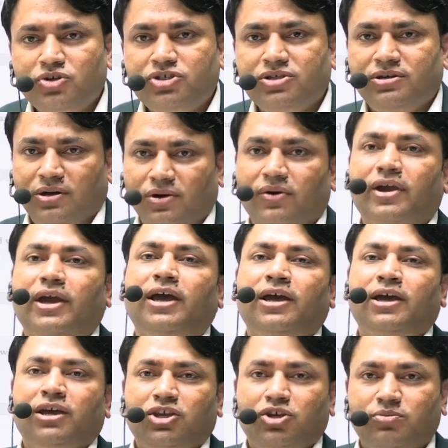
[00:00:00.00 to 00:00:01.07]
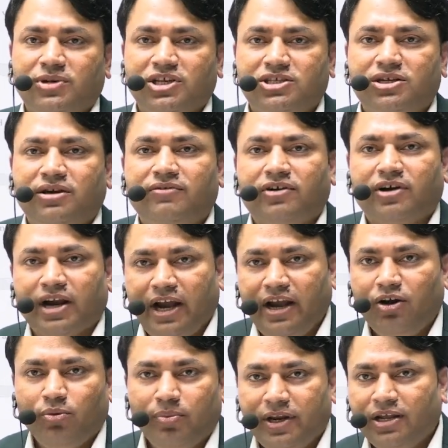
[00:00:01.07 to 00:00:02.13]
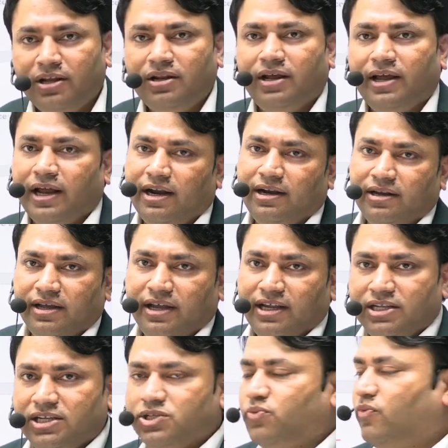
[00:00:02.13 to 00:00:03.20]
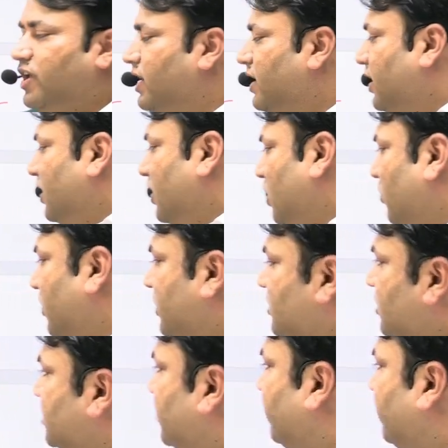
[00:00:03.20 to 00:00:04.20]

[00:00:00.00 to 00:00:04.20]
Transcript: Okay, you must have a right opinion, and in this way you can justify